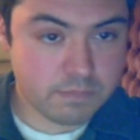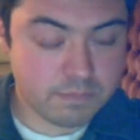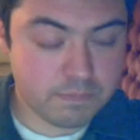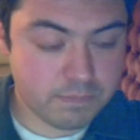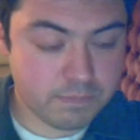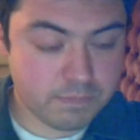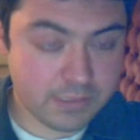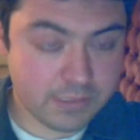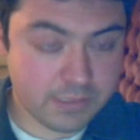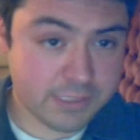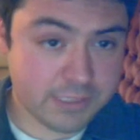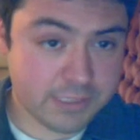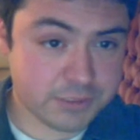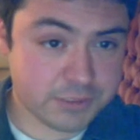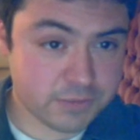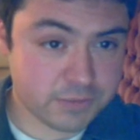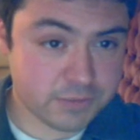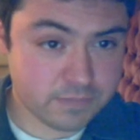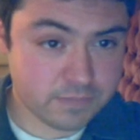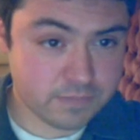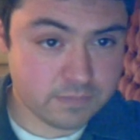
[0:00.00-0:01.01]
bleach
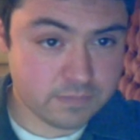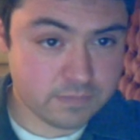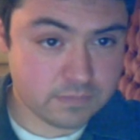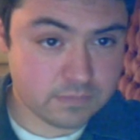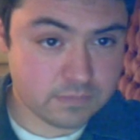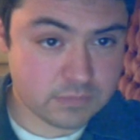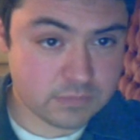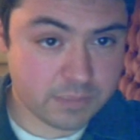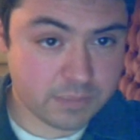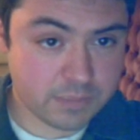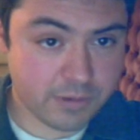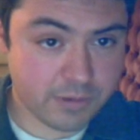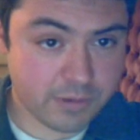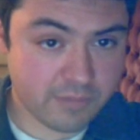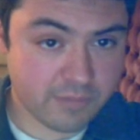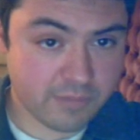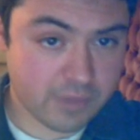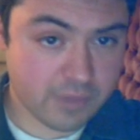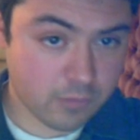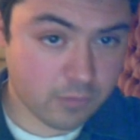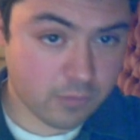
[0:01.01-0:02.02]
to
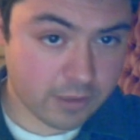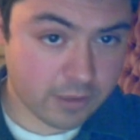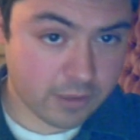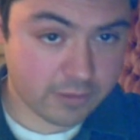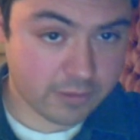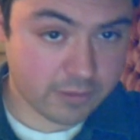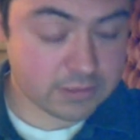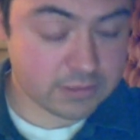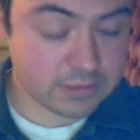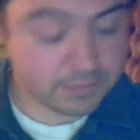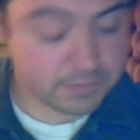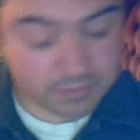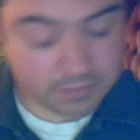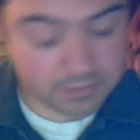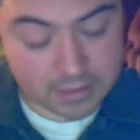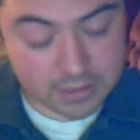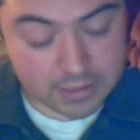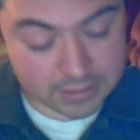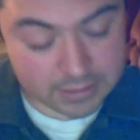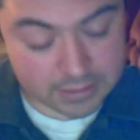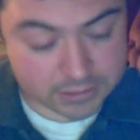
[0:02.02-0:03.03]
purify water. It's
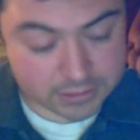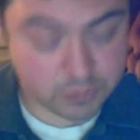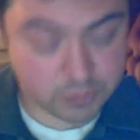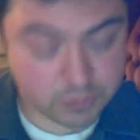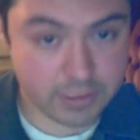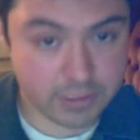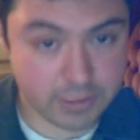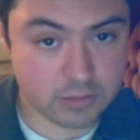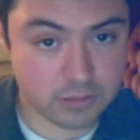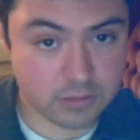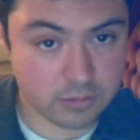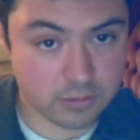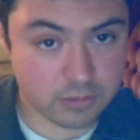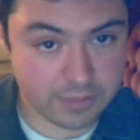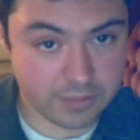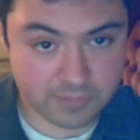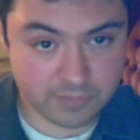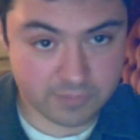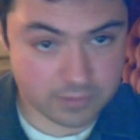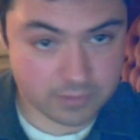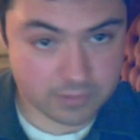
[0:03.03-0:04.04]
concentrated chlorine
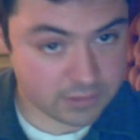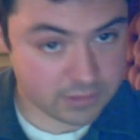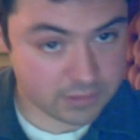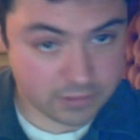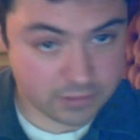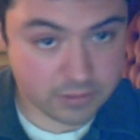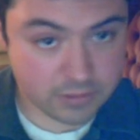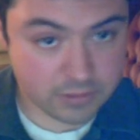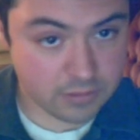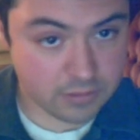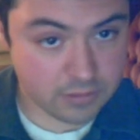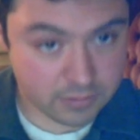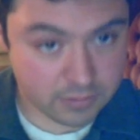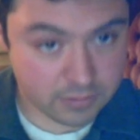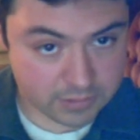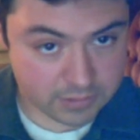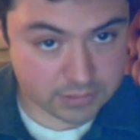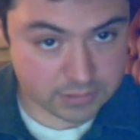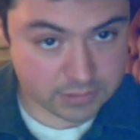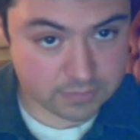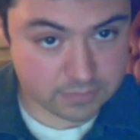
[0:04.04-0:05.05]
for those of you who don't know
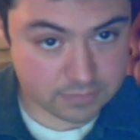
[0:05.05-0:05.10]
this.